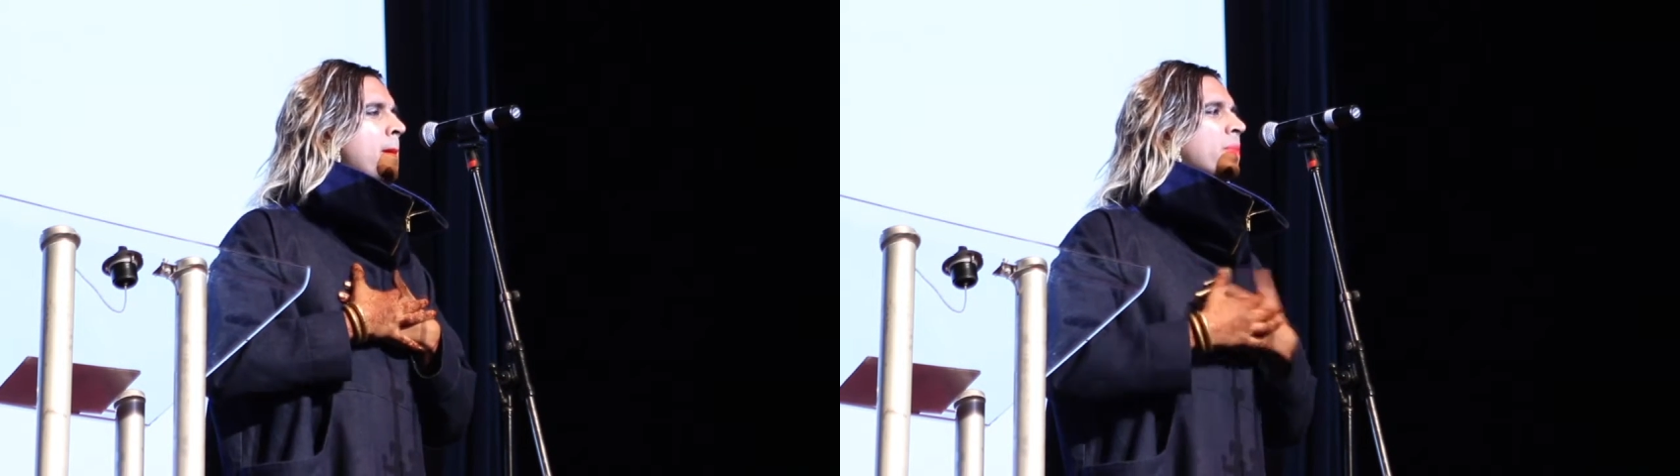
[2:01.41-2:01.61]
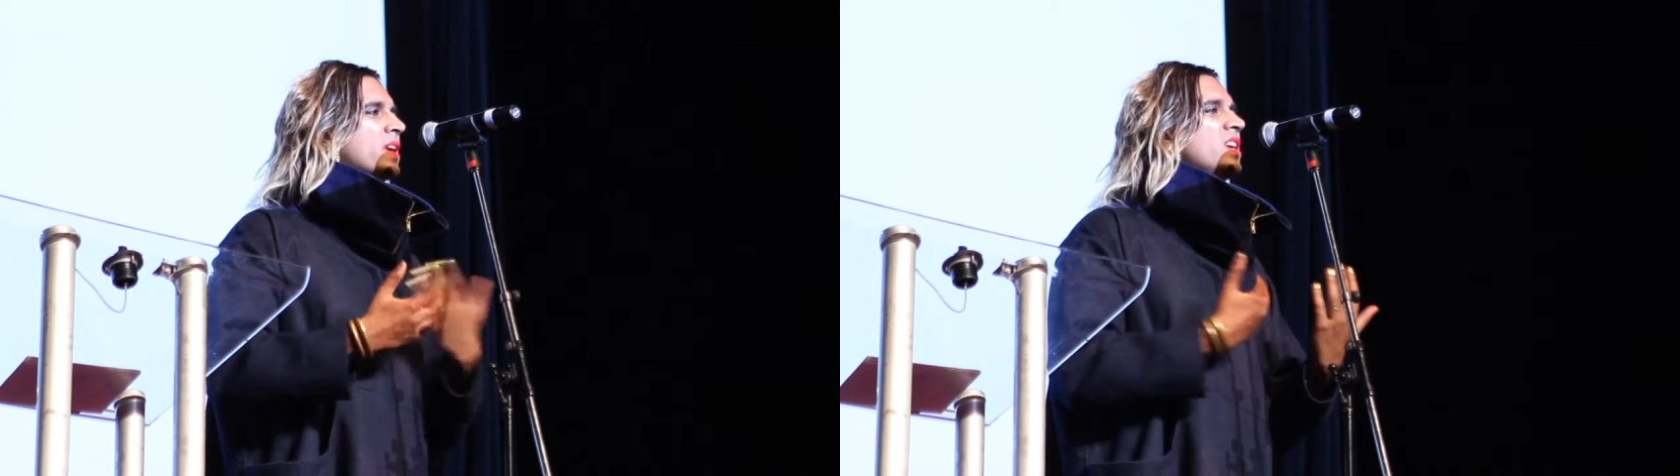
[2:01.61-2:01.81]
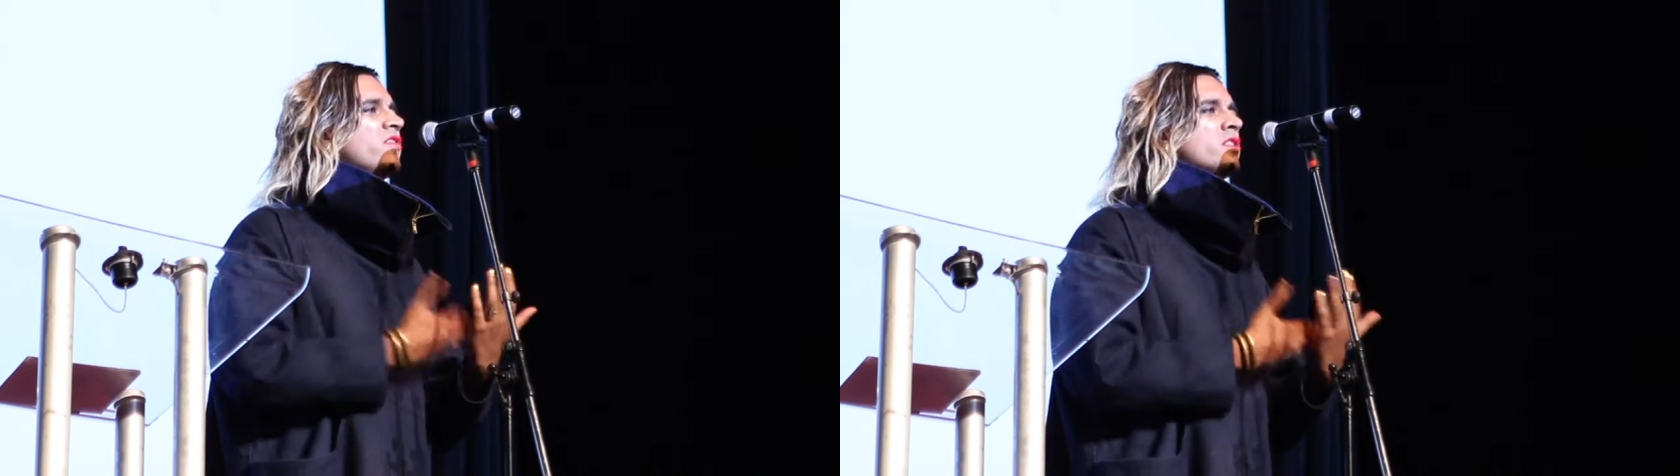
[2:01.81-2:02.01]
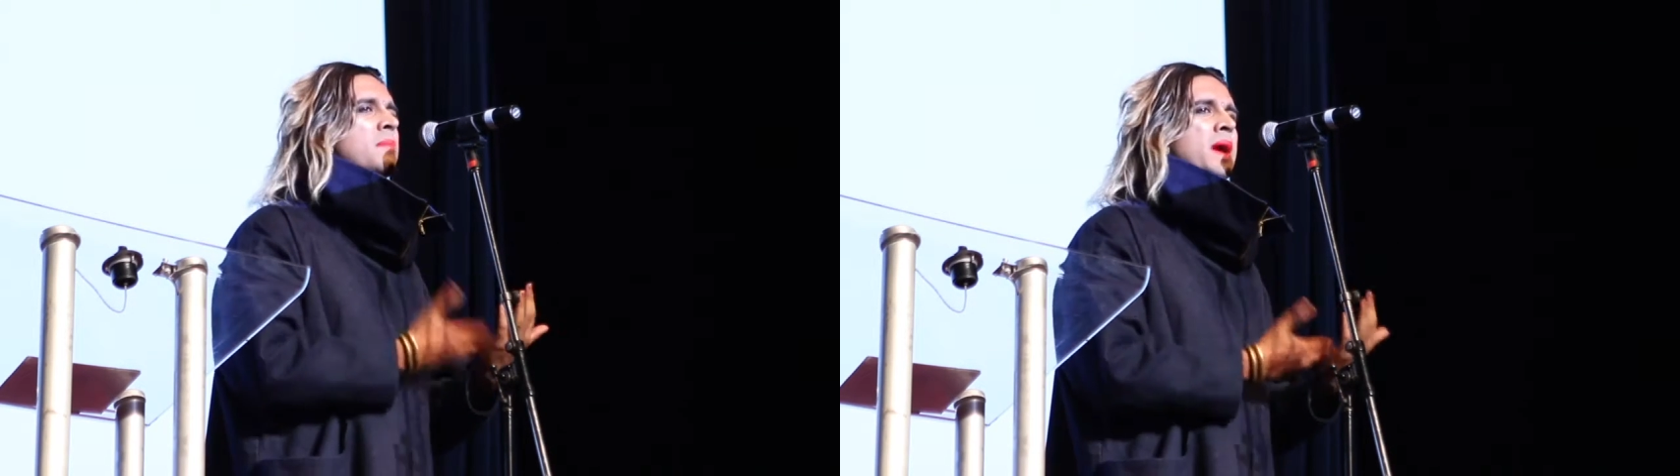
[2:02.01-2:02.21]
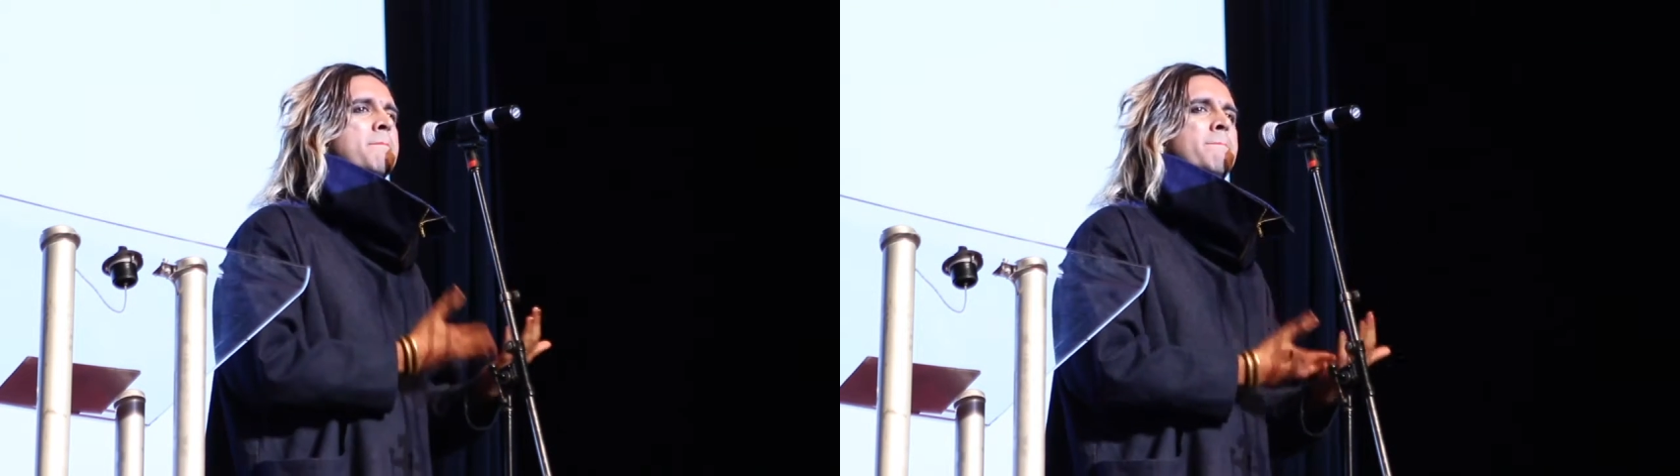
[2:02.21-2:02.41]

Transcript: but even my